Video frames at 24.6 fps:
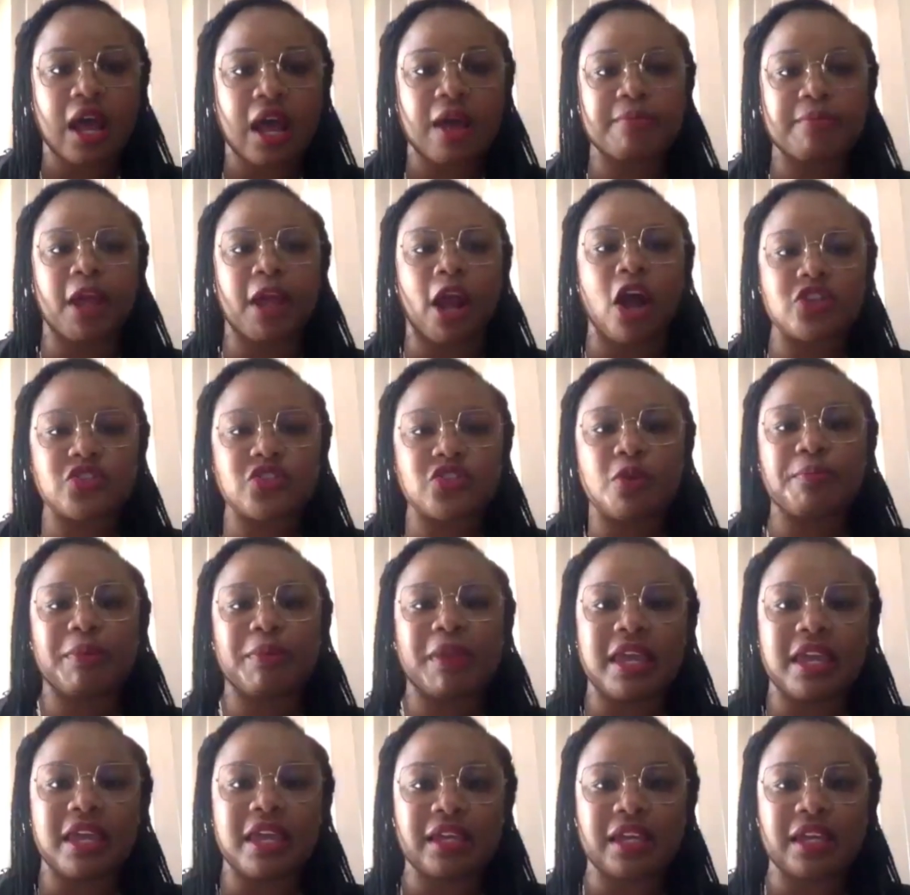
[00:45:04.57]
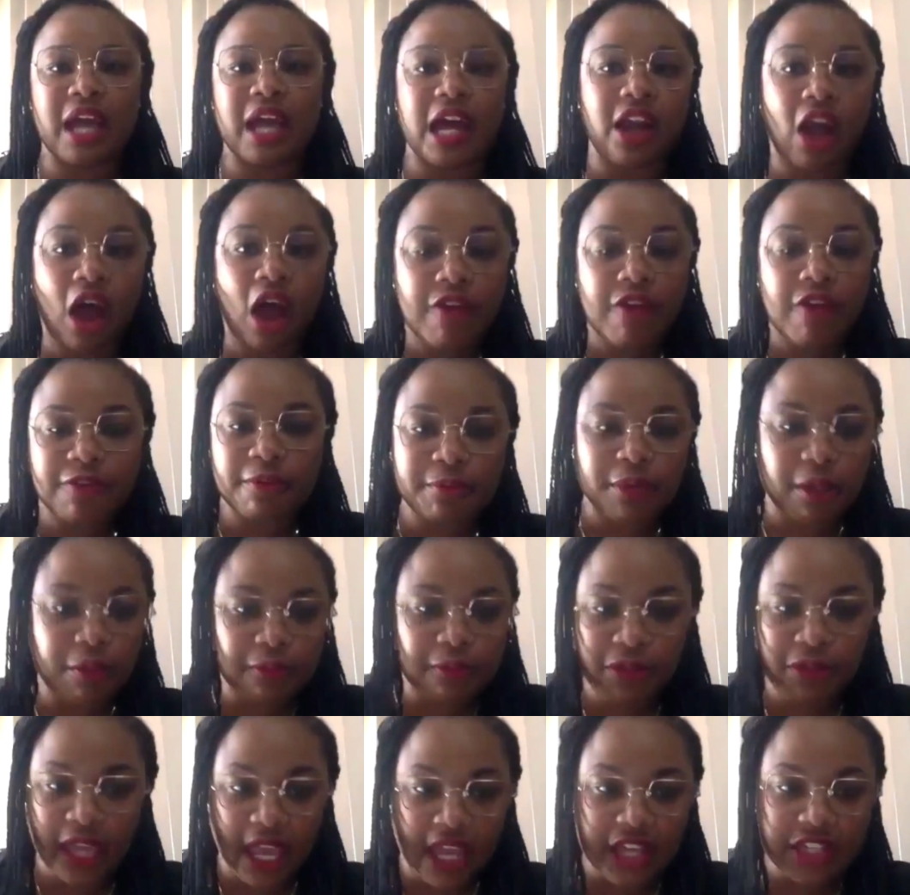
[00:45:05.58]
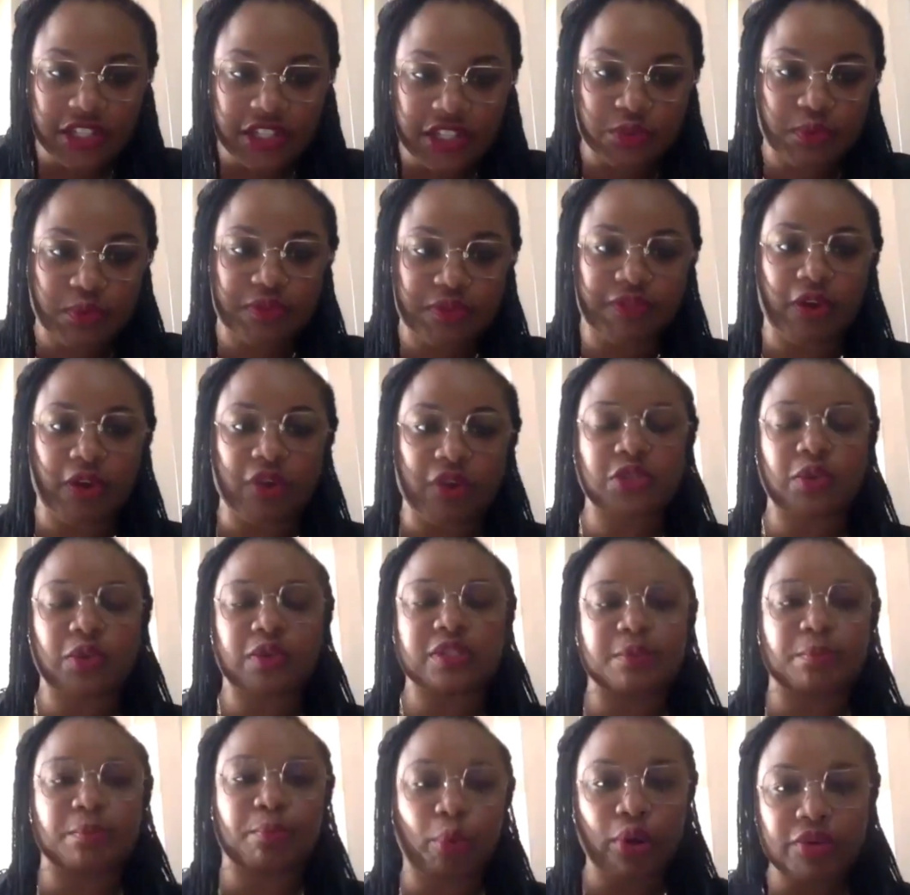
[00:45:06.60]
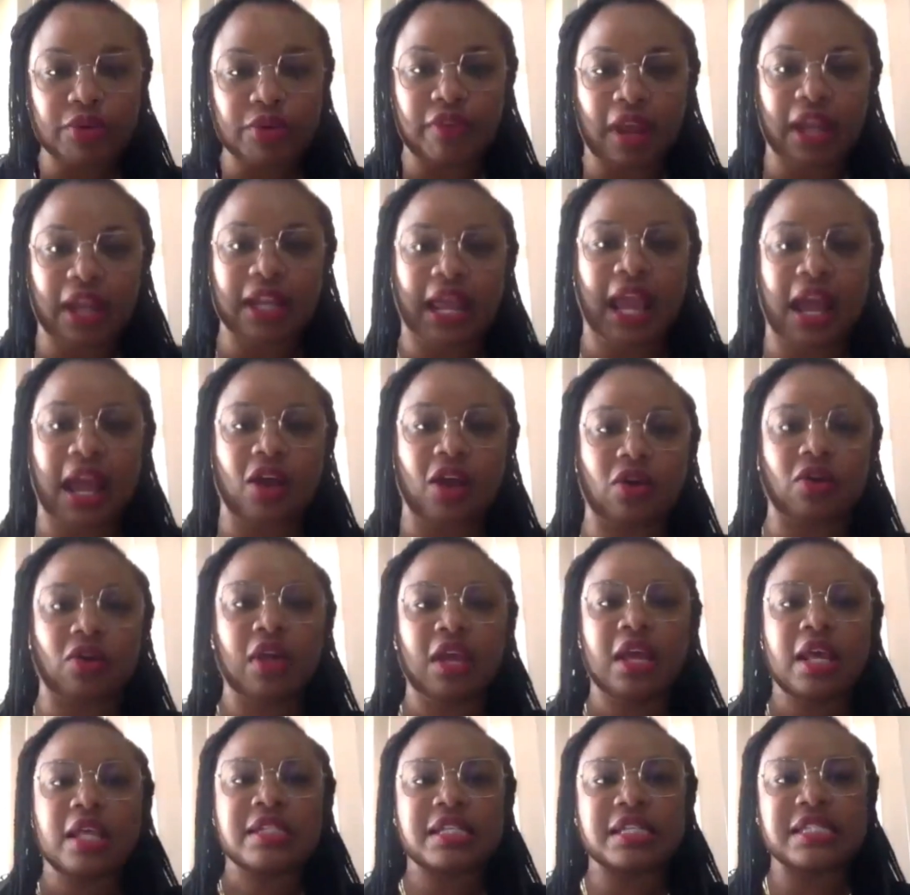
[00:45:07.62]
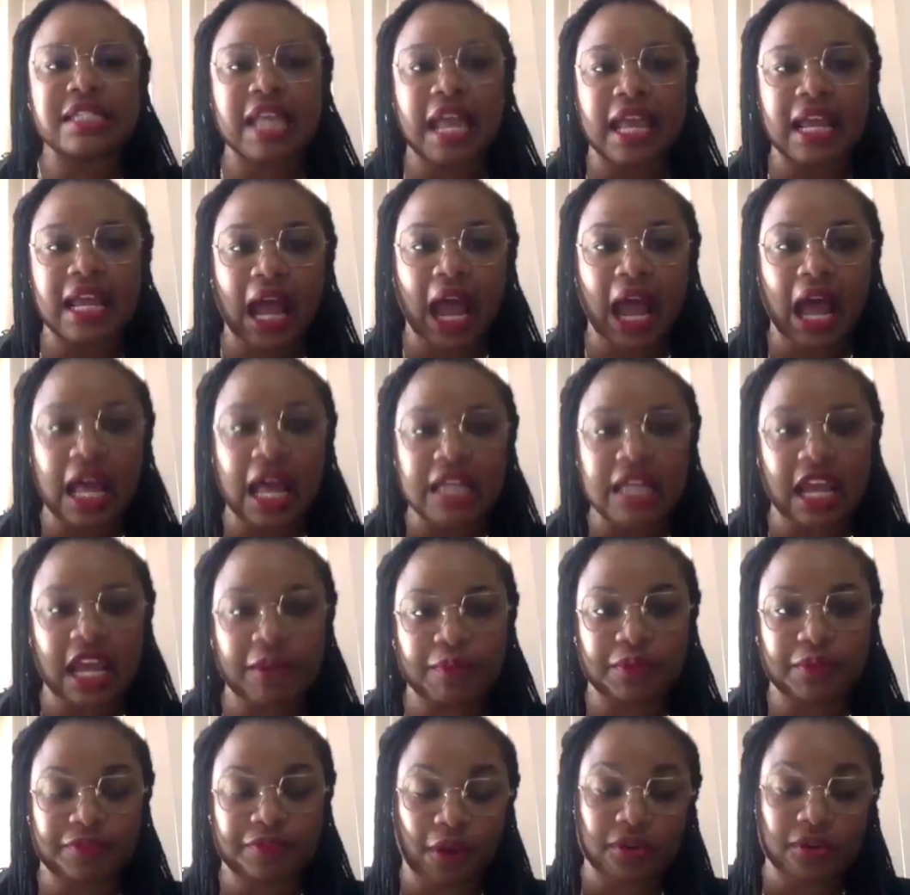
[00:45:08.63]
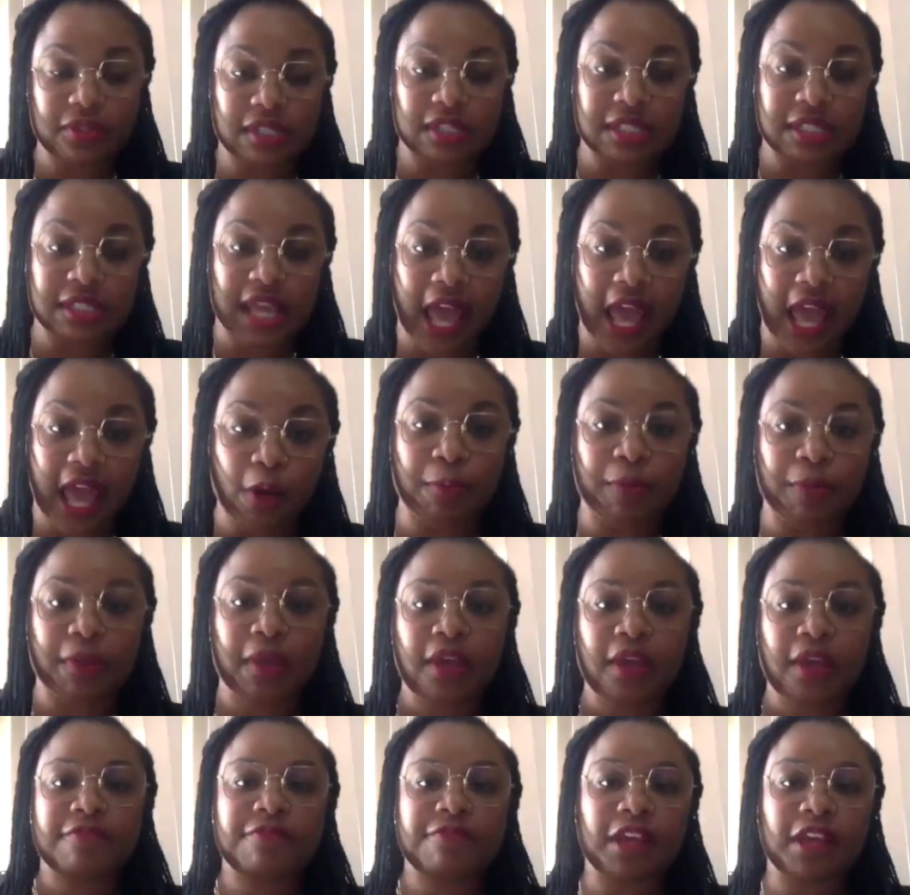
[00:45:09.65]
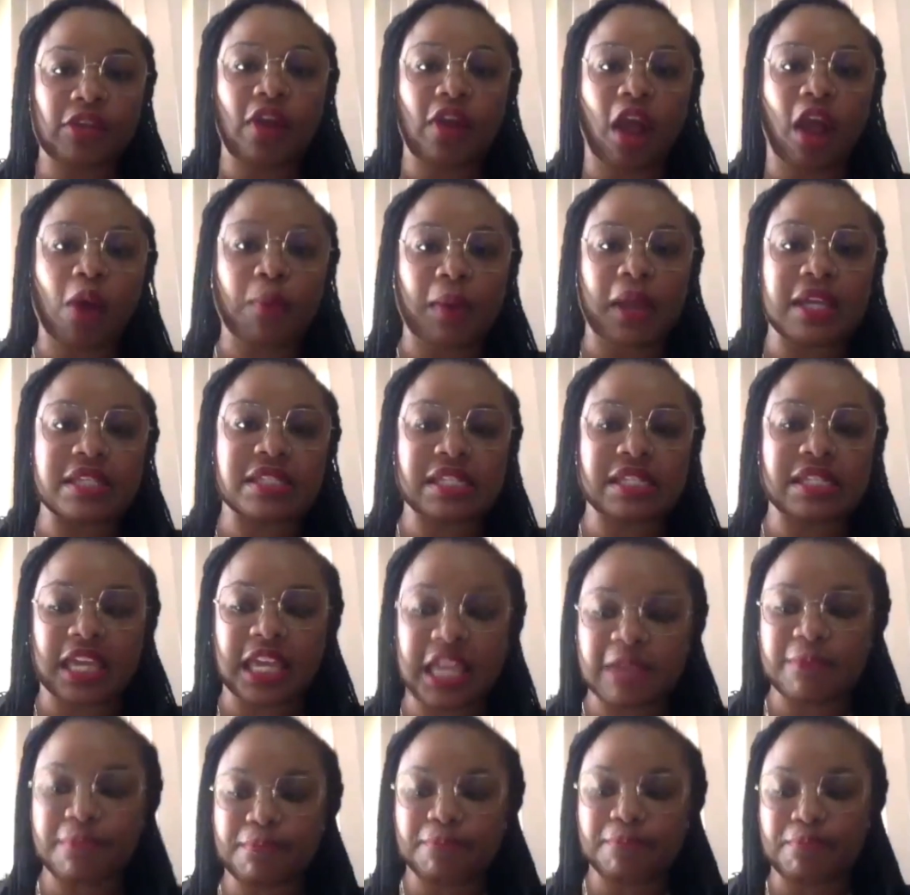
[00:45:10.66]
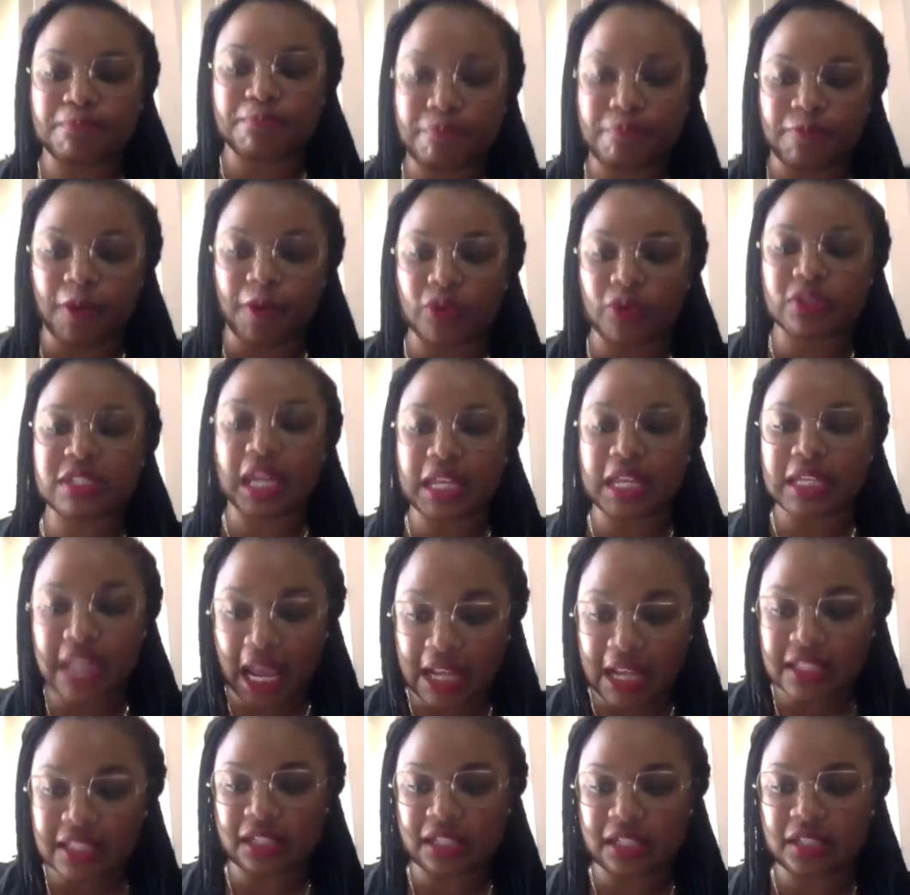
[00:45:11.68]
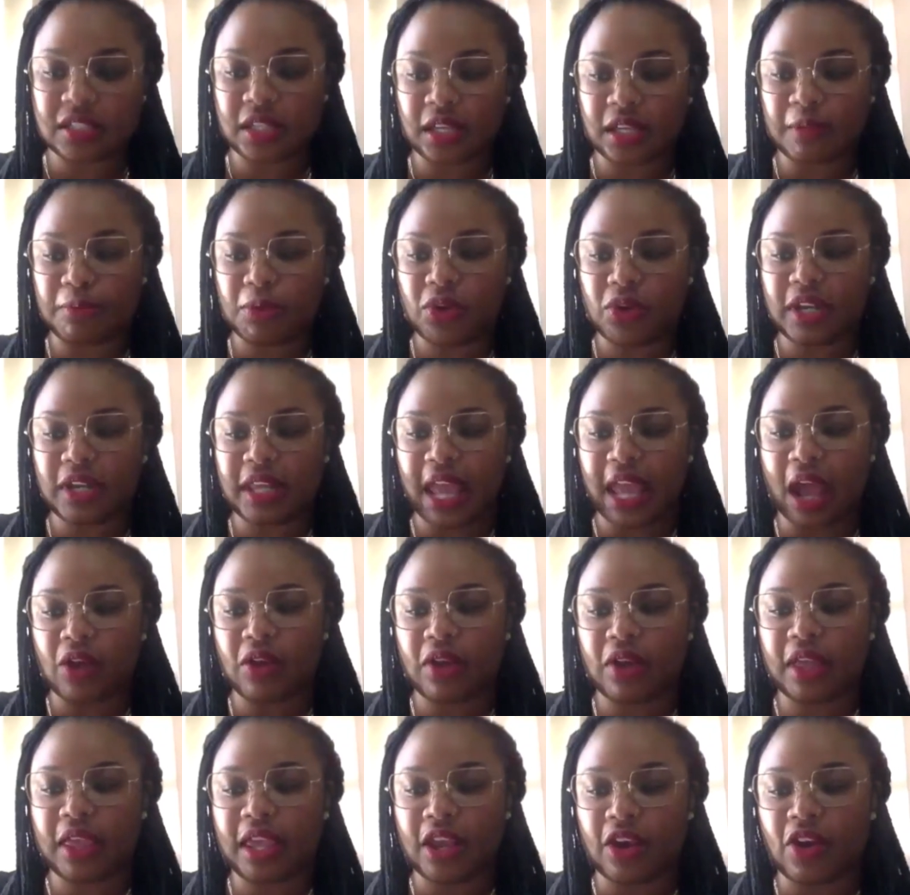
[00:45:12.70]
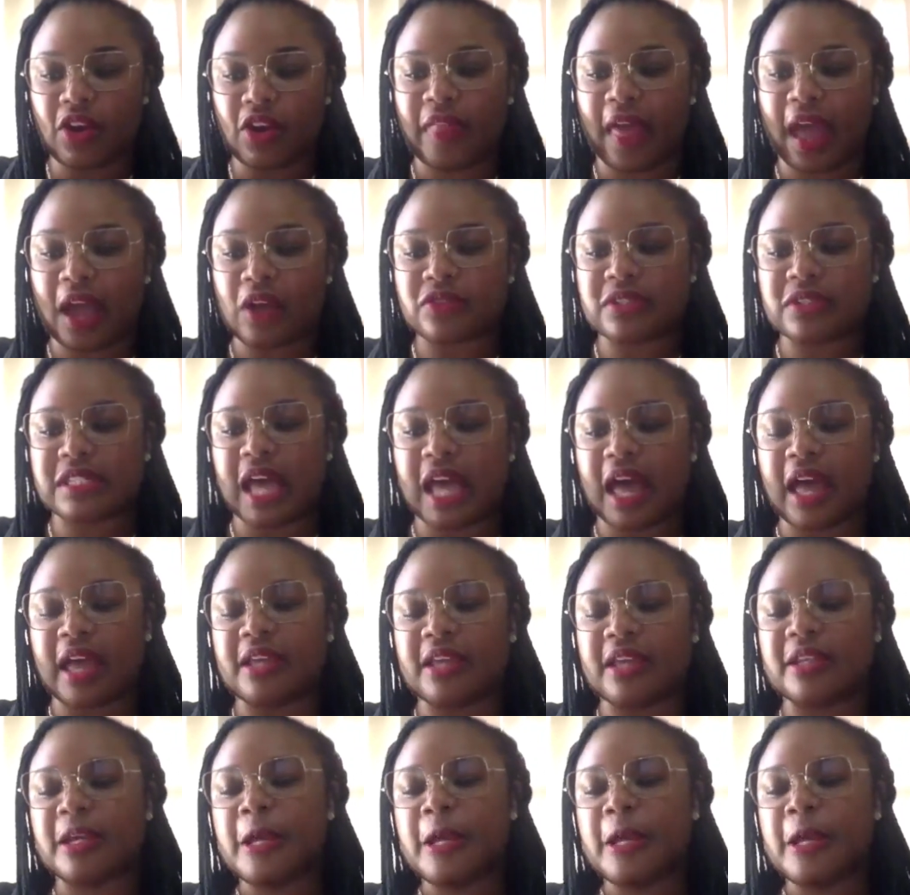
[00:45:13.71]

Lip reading: they're also being cut off from communication with folks. So it's important right now to stay in contact with folks and to help figure out ways to keep folks connected to community out here on the outside.